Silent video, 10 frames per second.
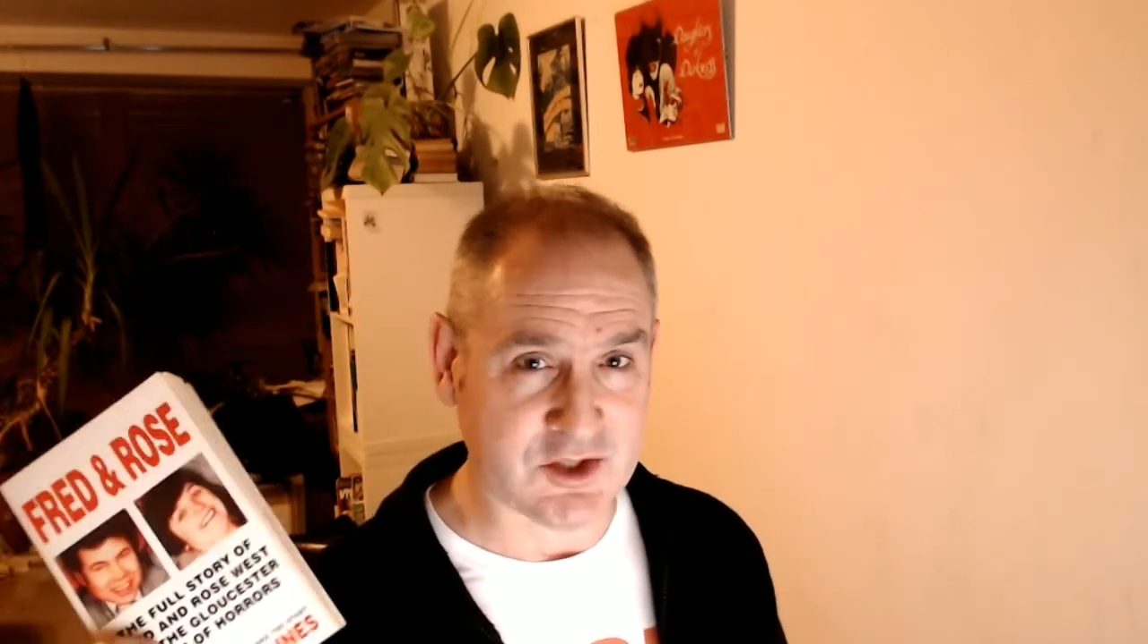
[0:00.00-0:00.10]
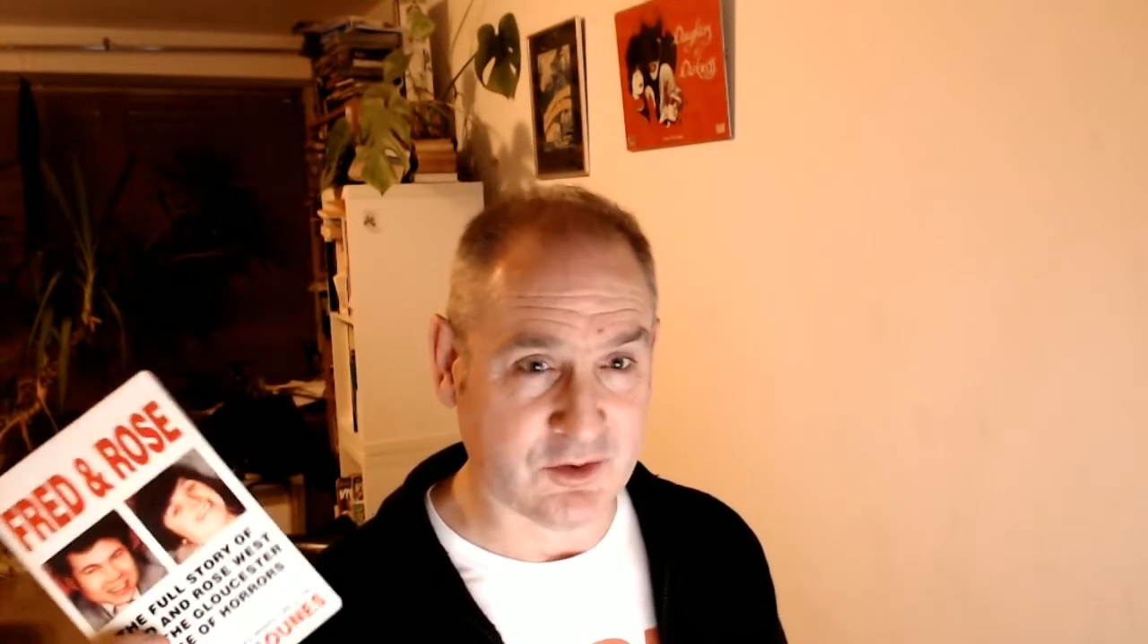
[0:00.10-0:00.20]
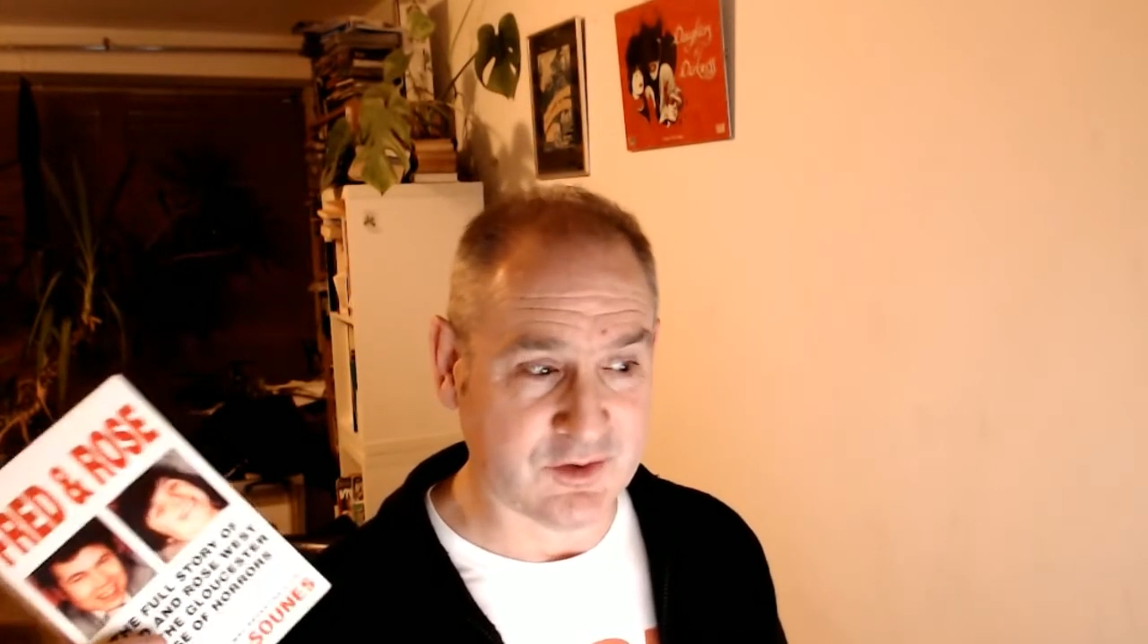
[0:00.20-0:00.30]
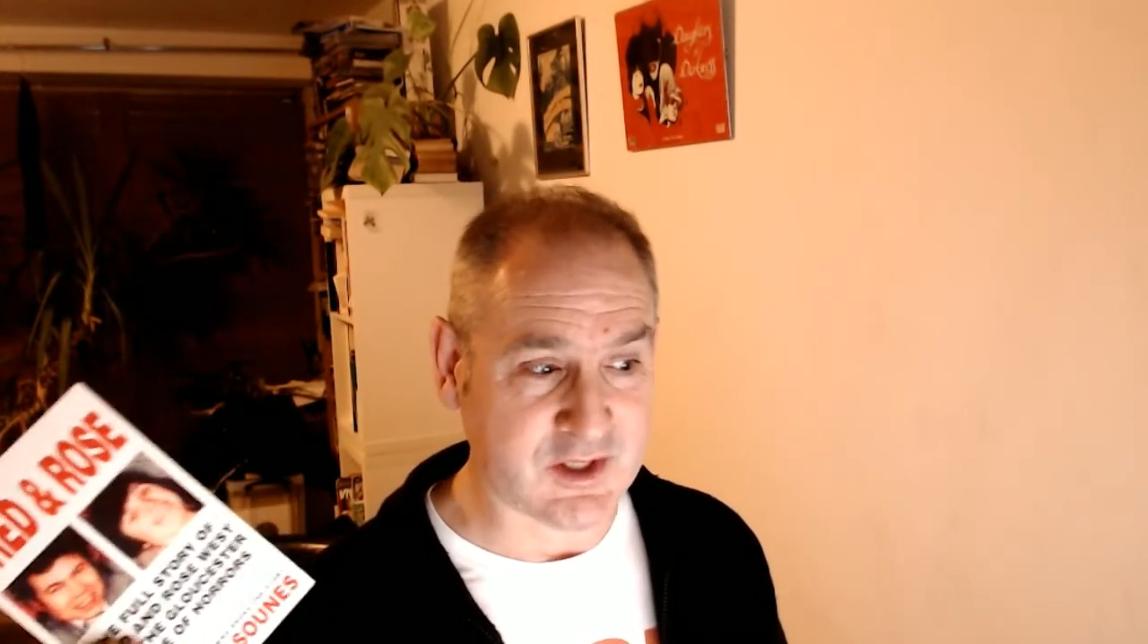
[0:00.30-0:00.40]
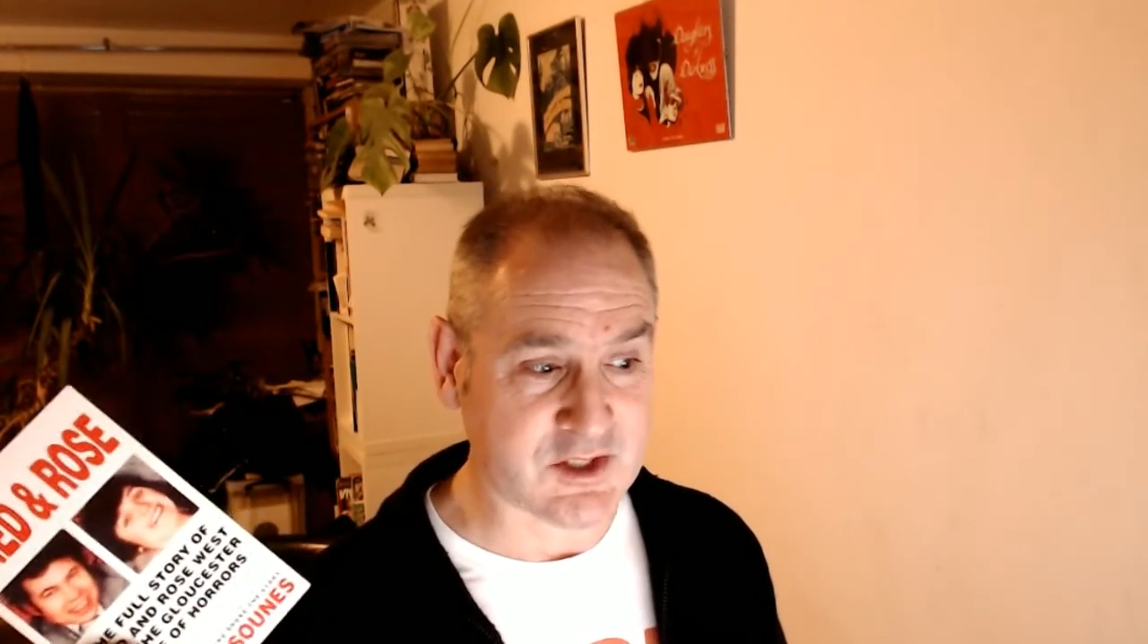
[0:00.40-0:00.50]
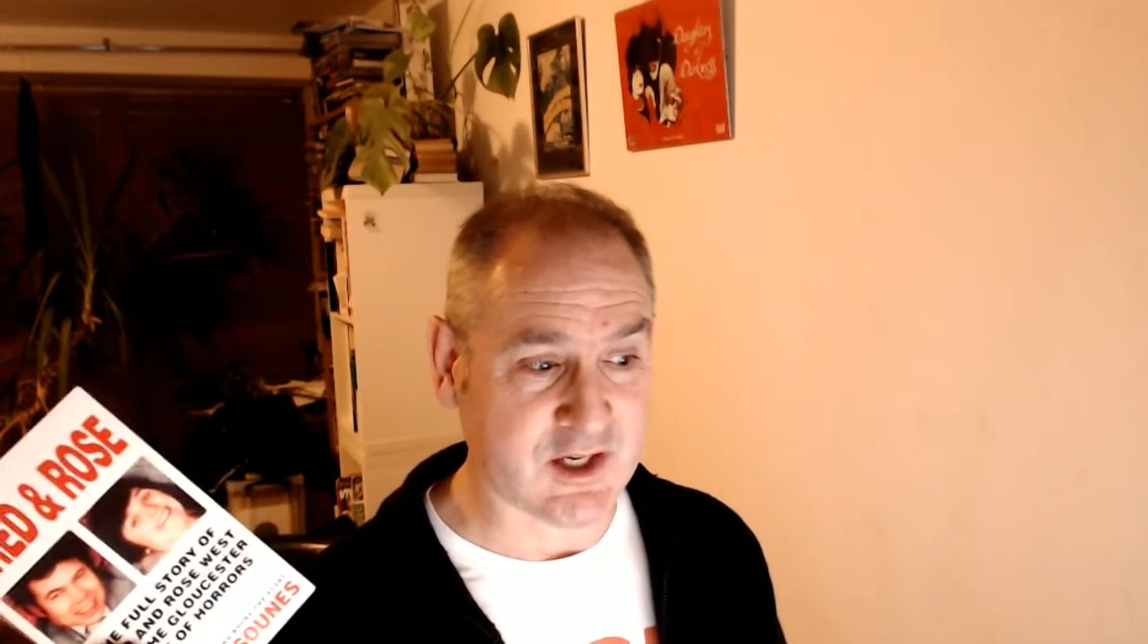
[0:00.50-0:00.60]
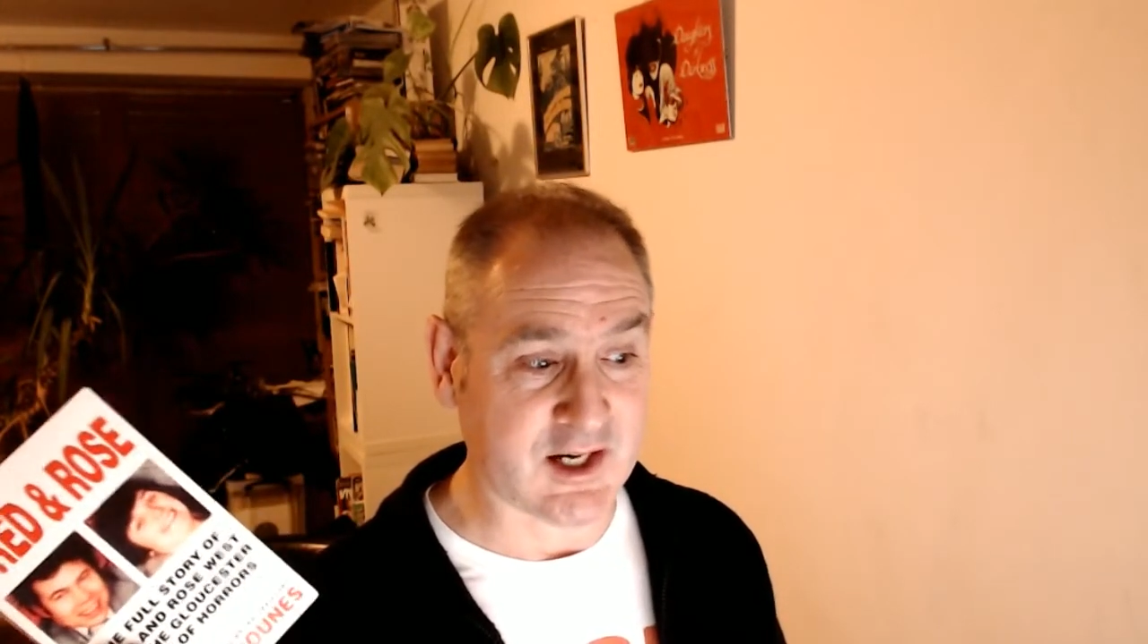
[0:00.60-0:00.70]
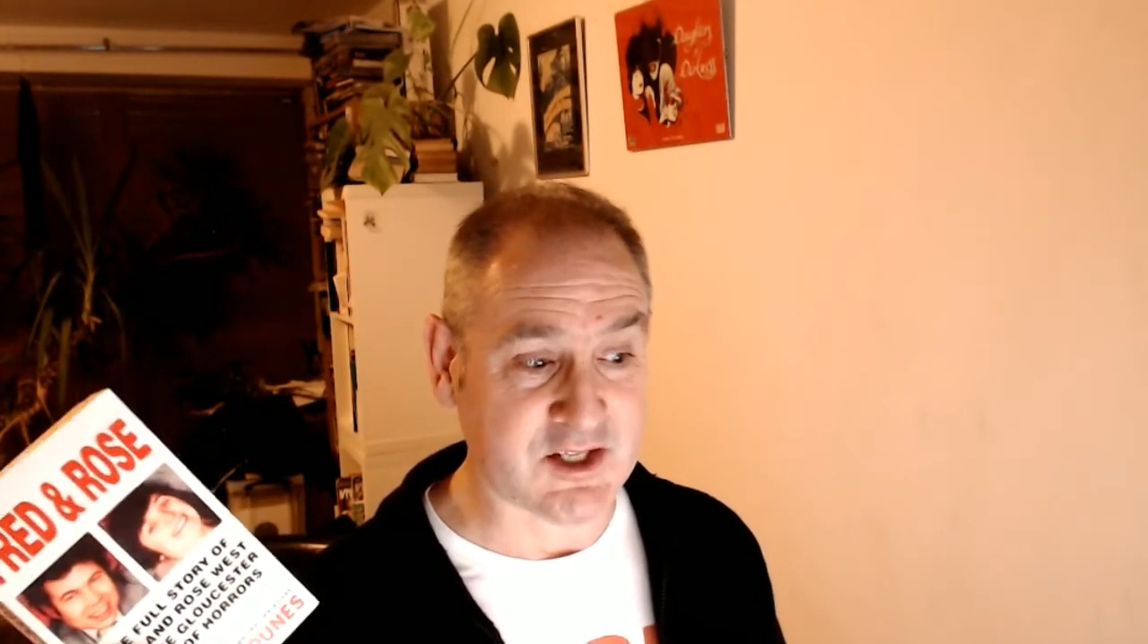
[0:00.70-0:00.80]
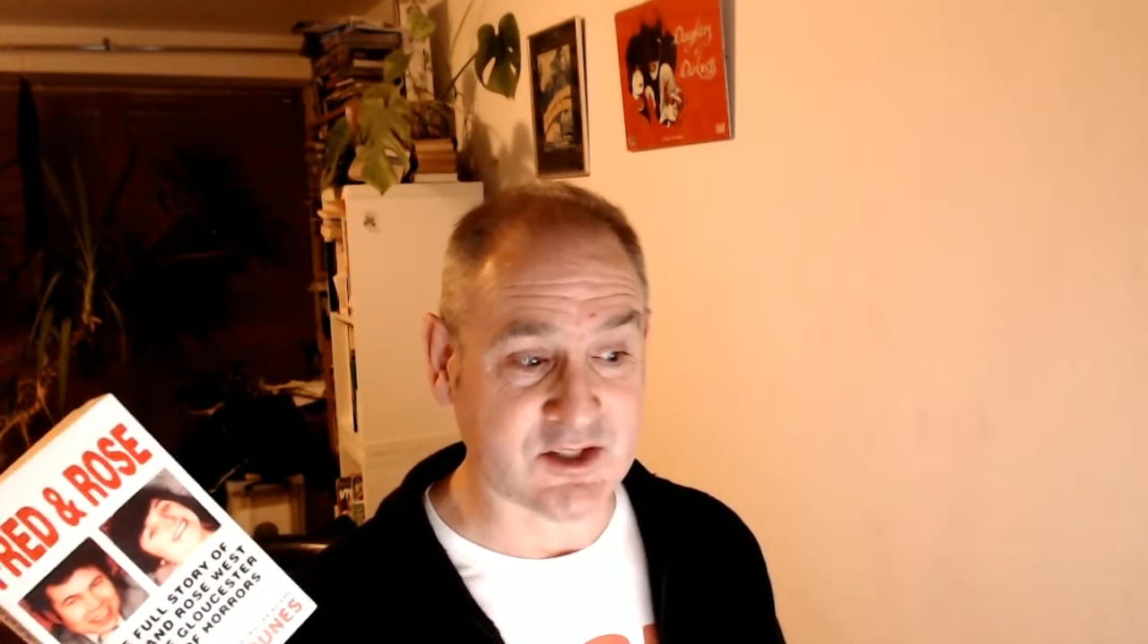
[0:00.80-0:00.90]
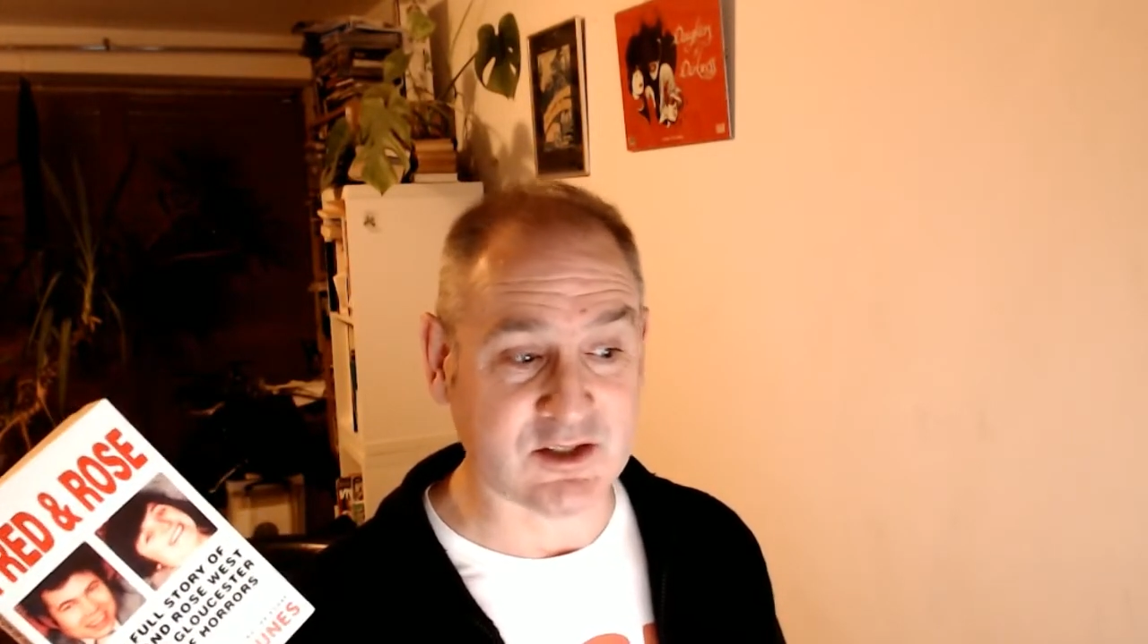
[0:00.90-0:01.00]
on this
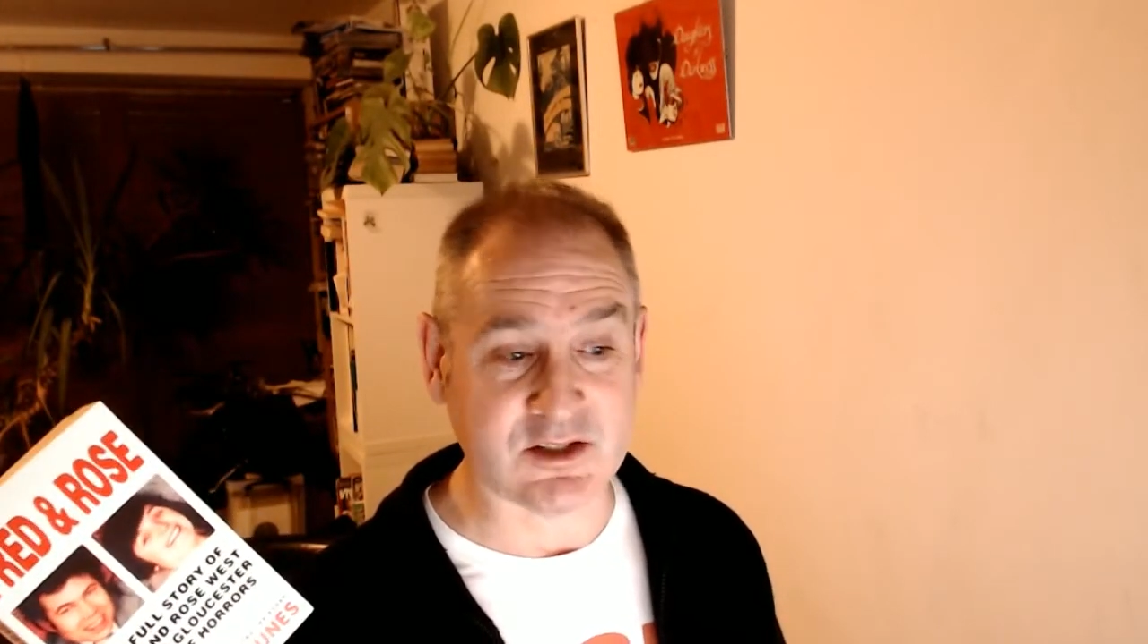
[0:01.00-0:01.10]
case, that